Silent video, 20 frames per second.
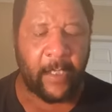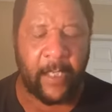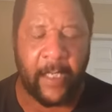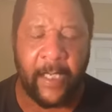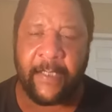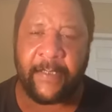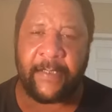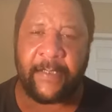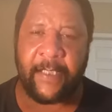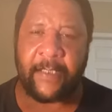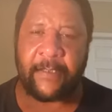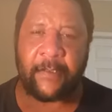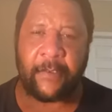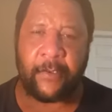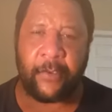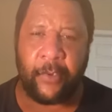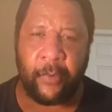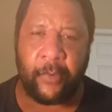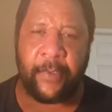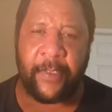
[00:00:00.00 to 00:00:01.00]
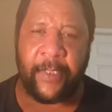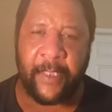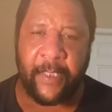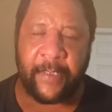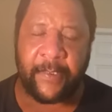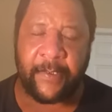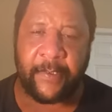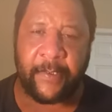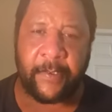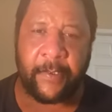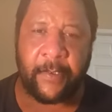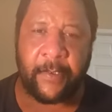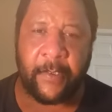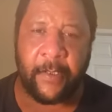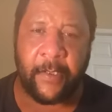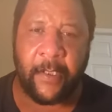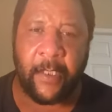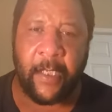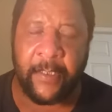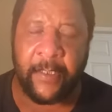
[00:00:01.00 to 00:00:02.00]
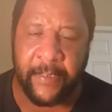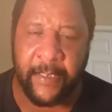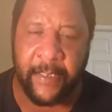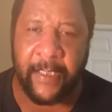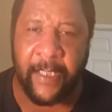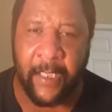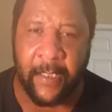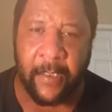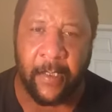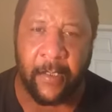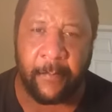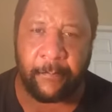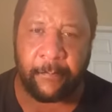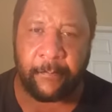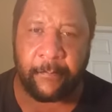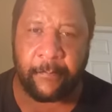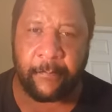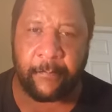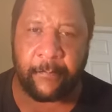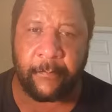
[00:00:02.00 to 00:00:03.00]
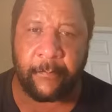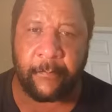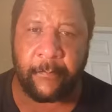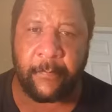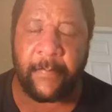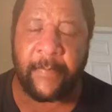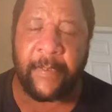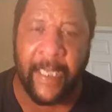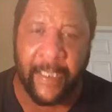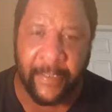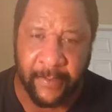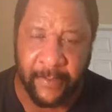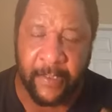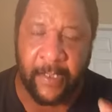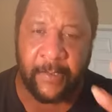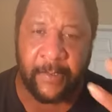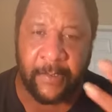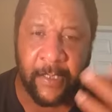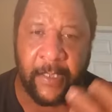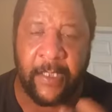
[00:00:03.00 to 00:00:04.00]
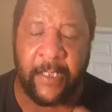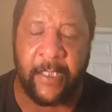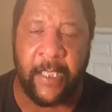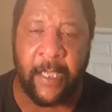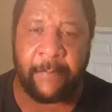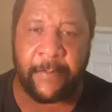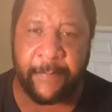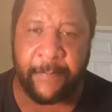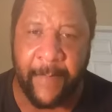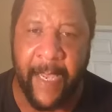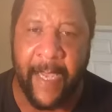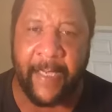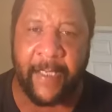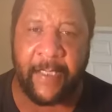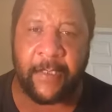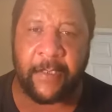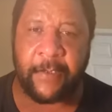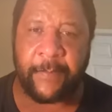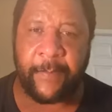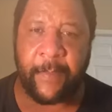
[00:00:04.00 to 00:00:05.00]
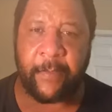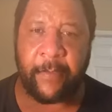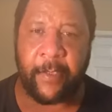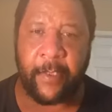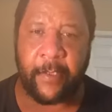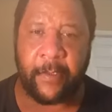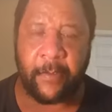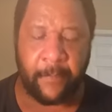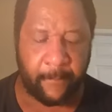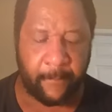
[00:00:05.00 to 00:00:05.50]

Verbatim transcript: He says, do this until I come. That's until he comes back in the spirit.